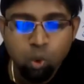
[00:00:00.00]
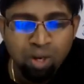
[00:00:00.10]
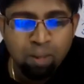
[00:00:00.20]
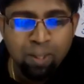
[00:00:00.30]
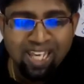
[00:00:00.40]

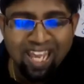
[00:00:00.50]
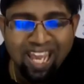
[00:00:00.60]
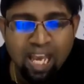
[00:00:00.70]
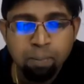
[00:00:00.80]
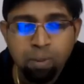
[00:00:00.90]
you will
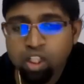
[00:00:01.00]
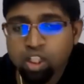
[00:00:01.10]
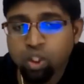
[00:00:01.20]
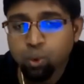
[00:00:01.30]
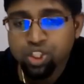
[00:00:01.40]
be
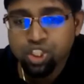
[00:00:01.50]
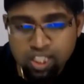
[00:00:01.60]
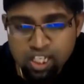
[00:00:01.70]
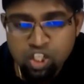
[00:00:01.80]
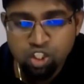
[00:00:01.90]
able
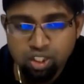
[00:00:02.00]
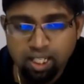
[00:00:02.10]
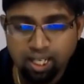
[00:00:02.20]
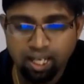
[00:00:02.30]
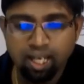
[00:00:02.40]
to
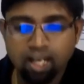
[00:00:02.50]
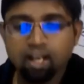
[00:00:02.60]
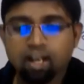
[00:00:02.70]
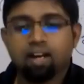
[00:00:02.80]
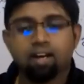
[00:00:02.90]
sit
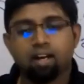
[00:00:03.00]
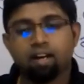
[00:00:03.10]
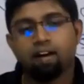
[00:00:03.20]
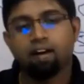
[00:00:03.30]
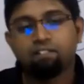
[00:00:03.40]
there
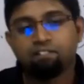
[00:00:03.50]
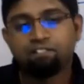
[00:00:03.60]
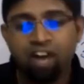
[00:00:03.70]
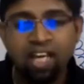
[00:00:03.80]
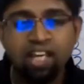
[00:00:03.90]

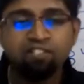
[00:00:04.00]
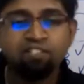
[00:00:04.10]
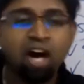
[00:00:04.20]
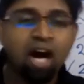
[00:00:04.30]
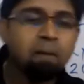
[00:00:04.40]

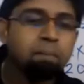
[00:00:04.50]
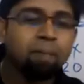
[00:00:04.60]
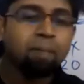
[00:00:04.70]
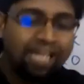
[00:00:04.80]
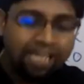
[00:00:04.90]

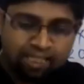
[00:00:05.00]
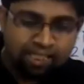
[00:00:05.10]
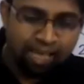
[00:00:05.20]
Viva